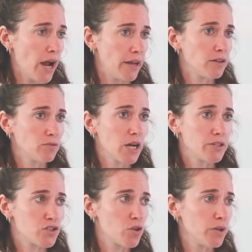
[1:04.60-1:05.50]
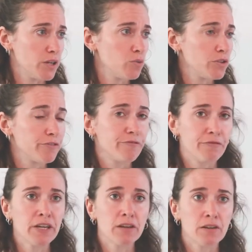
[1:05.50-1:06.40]
Right, right. So it would
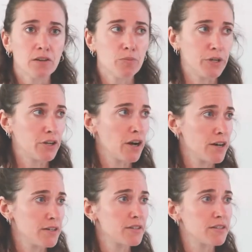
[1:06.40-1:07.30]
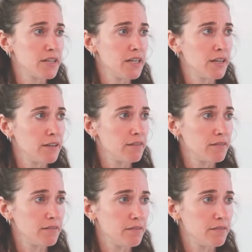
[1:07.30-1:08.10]
fill because it